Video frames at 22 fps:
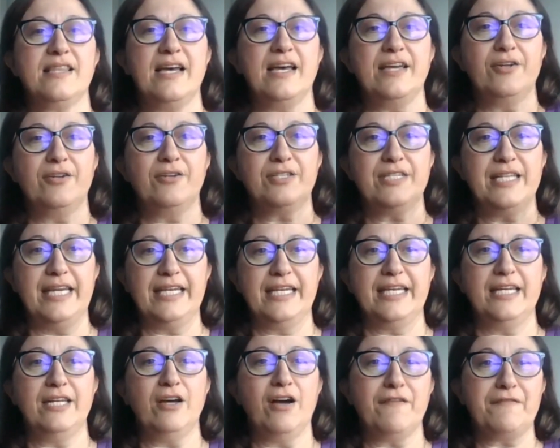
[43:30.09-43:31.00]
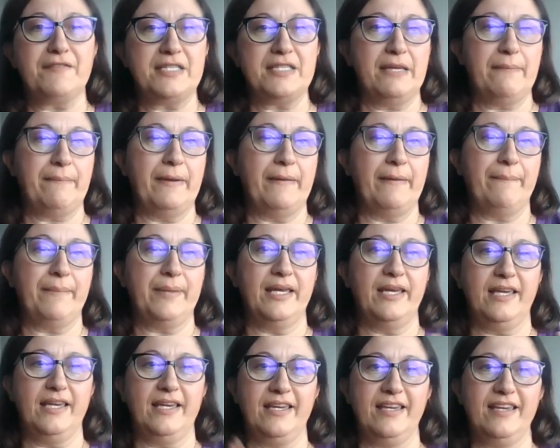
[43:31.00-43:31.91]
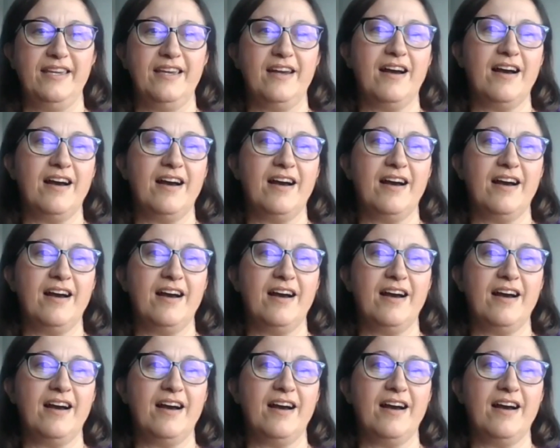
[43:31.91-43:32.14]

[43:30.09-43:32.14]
that you're taking off CPP,